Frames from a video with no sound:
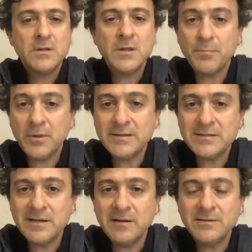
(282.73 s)
The
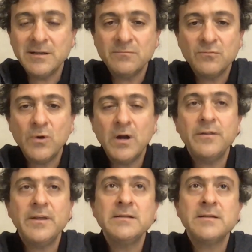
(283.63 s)
plus delta. What are
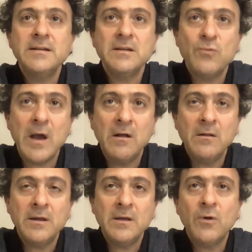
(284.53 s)
things I did
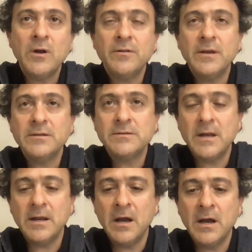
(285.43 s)
well and what are things
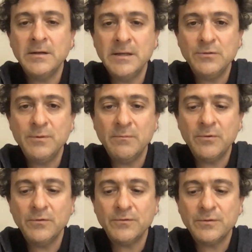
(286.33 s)
that need to be
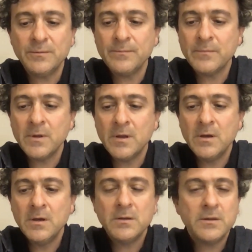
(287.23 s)
improved?
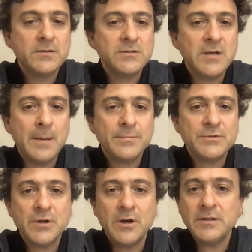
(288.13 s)
The stop,
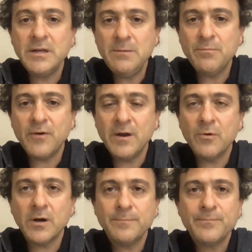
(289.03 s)
start, keep
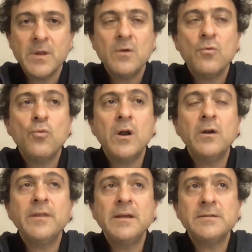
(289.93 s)
framework. What
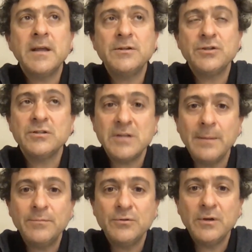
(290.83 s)
are things that I should
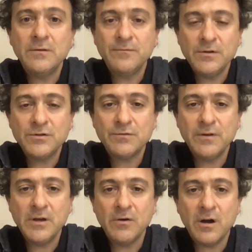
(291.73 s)
stop doing in future
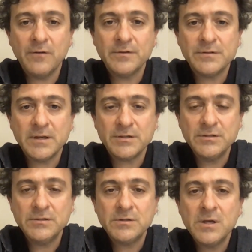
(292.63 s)
video conference
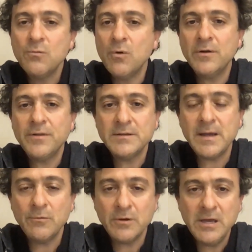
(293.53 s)
sessions? What are things
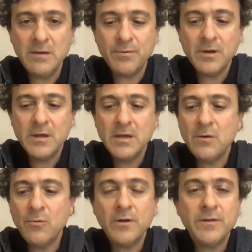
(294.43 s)
I will keep?
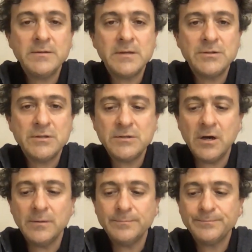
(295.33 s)
And what are things I should
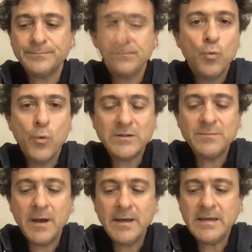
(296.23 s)
start?
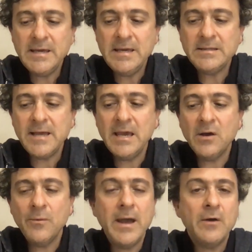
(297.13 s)
What's my key
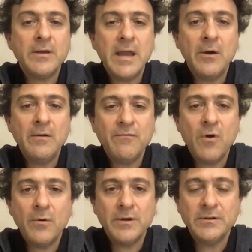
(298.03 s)
takeaway or carry
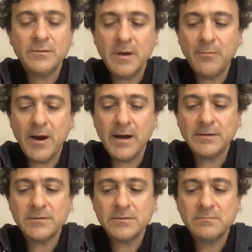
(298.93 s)
forward into my
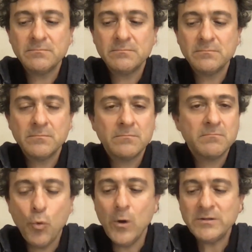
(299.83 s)
practice?
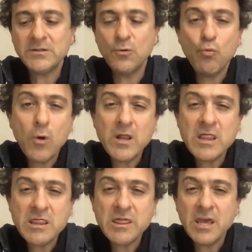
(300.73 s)
What's the
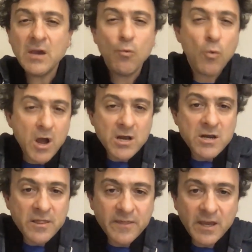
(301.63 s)
one
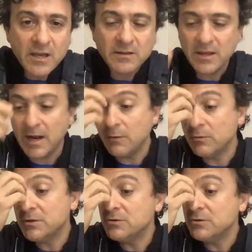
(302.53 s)
thing that I will do